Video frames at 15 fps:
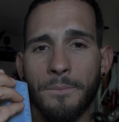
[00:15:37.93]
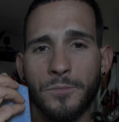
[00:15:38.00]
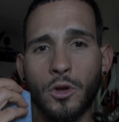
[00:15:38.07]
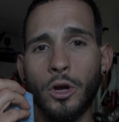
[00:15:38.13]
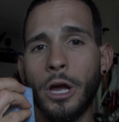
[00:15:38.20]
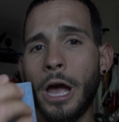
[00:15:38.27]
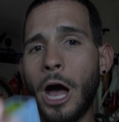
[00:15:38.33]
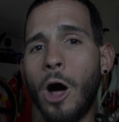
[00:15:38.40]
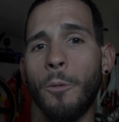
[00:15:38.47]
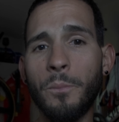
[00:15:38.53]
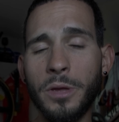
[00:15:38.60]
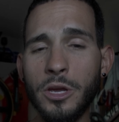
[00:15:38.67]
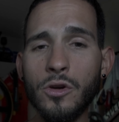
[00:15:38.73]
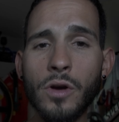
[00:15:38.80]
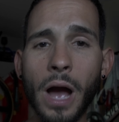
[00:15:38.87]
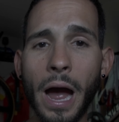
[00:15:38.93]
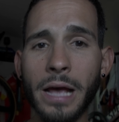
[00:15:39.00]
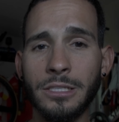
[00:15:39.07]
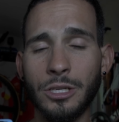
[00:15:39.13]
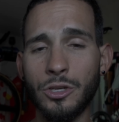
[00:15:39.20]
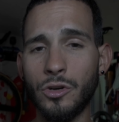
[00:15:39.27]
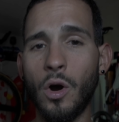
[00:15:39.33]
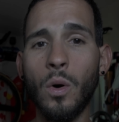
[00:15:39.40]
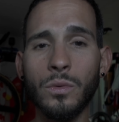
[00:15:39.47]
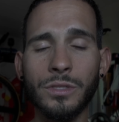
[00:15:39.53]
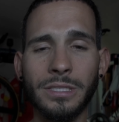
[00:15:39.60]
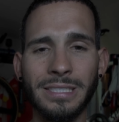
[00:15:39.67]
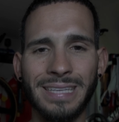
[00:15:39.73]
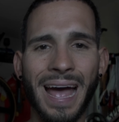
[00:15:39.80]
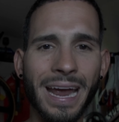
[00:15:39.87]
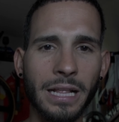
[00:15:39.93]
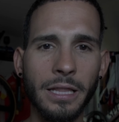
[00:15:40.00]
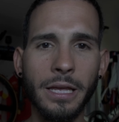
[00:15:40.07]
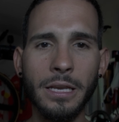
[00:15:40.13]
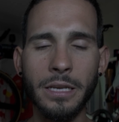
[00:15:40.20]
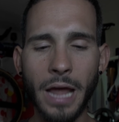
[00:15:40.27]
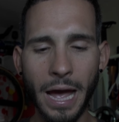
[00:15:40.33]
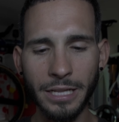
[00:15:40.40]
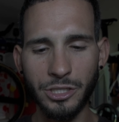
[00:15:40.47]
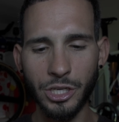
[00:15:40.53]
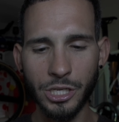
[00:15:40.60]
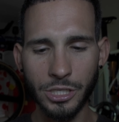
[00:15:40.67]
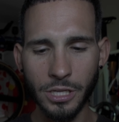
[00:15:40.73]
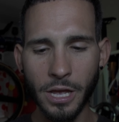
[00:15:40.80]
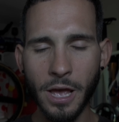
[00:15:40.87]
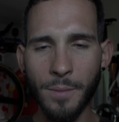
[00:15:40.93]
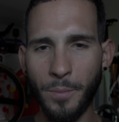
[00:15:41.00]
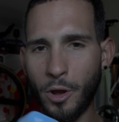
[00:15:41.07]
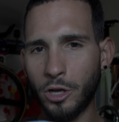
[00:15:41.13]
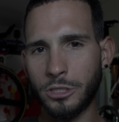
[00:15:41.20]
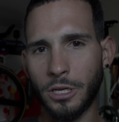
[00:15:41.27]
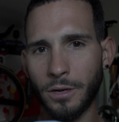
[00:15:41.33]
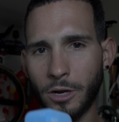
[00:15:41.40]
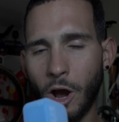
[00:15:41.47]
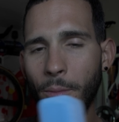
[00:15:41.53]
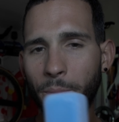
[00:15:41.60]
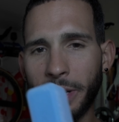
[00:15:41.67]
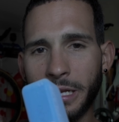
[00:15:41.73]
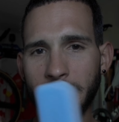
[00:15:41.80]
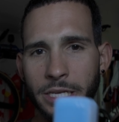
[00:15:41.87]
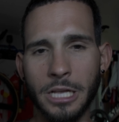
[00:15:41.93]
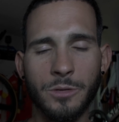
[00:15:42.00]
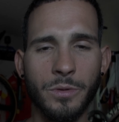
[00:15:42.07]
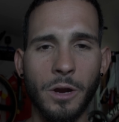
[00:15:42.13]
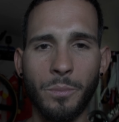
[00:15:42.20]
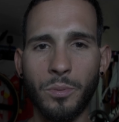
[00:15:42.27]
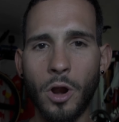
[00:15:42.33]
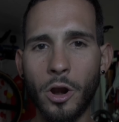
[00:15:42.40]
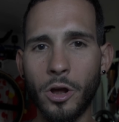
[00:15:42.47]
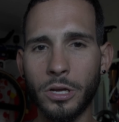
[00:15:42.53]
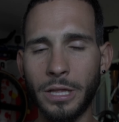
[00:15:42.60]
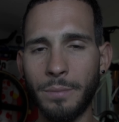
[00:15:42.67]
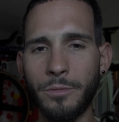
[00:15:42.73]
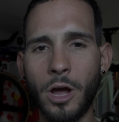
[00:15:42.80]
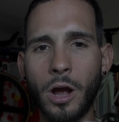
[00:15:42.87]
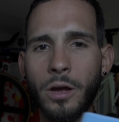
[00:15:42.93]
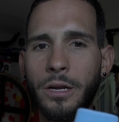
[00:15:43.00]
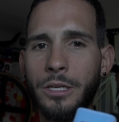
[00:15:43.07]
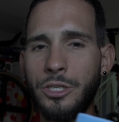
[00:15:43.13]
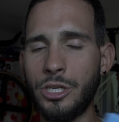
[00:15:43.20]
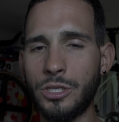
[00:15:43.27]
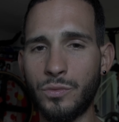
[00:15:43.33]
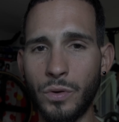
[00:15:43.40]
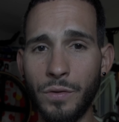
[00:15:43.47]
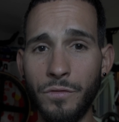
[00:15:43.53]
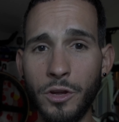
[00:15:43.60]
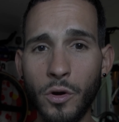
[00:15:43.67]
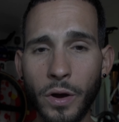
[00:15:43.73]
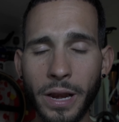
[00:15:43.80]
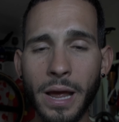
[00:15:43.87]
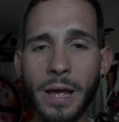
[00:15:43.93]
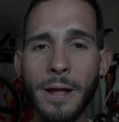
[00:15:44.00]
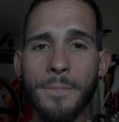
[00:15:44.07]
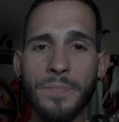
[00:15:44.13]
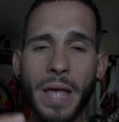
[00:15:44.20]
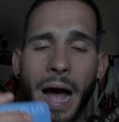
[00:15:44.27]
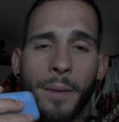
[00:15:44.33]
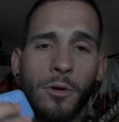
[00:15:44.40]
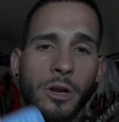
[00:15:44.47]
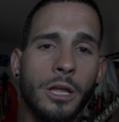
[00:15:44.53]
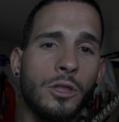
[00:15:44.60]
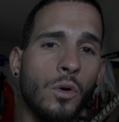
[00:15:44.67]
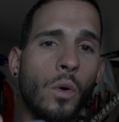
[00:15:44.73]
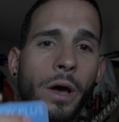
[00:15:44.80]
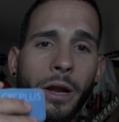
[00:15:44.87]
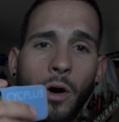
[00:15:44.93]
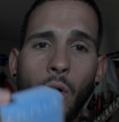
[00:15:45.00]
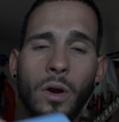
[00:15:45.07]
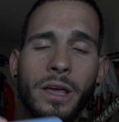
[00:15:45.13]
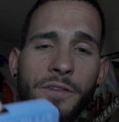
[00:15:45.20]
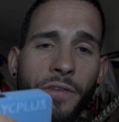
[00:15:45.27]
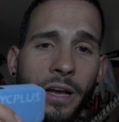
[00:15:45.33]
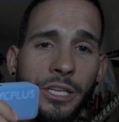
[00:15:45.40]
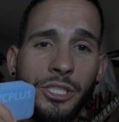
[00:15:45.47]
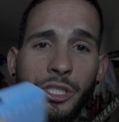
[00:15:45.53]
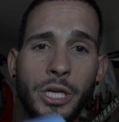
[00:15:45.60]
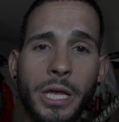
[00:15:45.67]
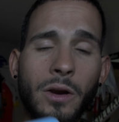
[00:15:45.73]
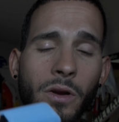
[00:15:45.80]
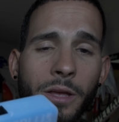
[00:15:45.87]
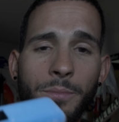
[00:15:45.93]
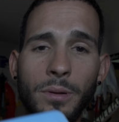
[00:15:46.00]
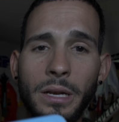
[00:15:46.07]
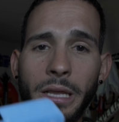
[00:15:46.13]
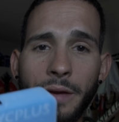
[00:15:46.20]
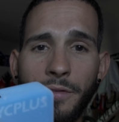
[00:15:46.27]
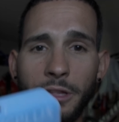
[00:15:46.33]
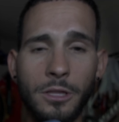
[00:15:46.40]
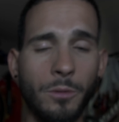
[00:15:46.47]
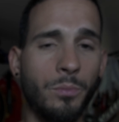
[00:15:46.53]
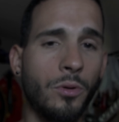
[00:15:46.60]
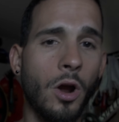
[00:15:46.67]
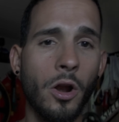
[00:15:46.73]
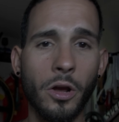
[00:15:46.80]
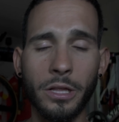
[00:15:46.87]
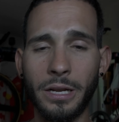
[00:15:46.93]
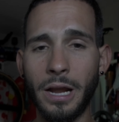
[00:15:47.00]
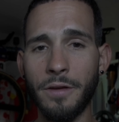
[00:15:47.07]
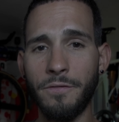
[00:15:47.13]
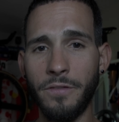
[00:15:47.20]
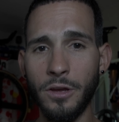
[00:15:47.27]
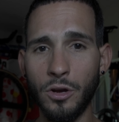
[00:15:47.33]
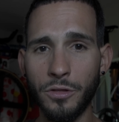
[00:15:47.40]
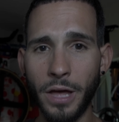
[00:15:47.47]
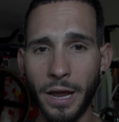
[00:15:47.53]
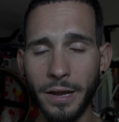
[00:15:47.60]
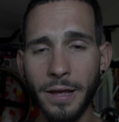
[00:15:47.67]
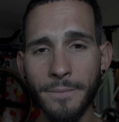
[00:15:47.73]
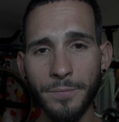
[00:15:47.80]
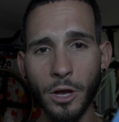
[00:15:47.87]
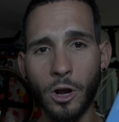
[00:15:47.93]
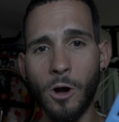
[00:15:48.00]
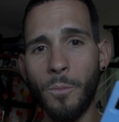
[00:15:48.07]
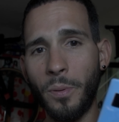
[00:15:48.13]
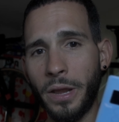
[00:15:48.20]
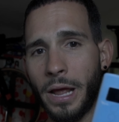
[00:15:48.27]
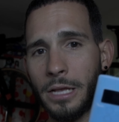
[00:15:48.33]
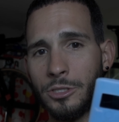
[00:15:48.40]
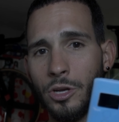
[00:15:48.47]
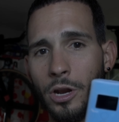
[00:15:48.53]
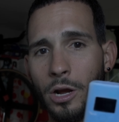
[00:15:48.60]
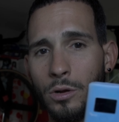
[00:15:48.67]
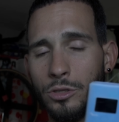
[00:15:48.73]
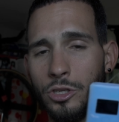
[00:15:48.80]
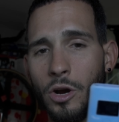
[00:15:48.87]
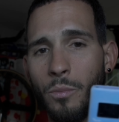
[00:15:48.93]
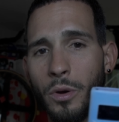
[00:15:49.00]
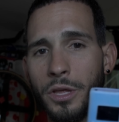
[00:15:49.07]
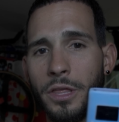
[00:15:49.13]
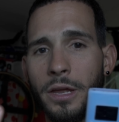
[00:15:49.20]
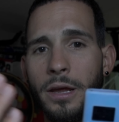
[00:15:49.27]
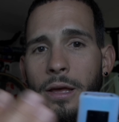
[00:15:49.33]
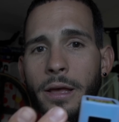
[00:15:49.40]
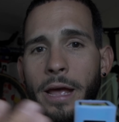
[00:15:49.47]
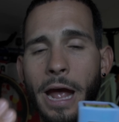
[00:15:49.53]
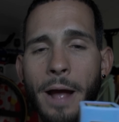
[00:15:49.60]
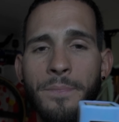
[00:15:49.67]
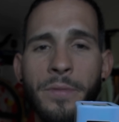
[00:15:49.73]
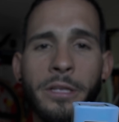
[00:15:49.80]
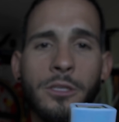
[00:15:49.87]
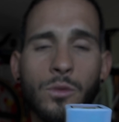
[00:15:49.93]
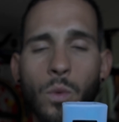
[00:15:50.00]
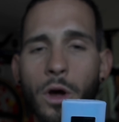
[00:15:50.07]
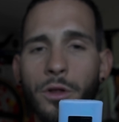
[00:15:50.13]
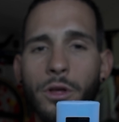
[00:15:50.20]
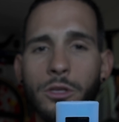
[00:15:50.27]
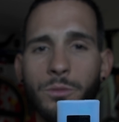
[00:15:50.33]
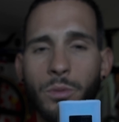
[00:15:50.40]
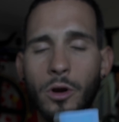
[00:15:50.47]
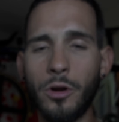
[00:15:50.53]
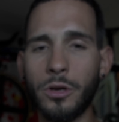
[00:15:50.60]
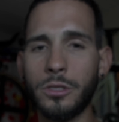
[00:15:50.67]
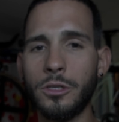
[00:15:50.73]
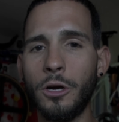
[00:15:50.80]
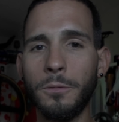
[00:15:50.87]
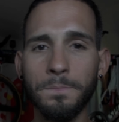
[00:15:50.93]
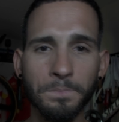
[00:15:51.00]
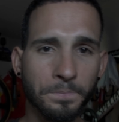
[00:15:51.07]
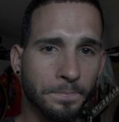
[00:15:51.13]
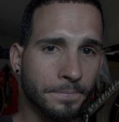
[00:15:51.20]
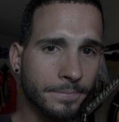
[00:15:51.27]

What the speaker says: could help you guys in your own cycling, not just because a company sends me a product, I'm not going to just review it. I'm going to do it only if I genuinely believe in the product and I feel that the company has done a good job with it, and this is one of those products. So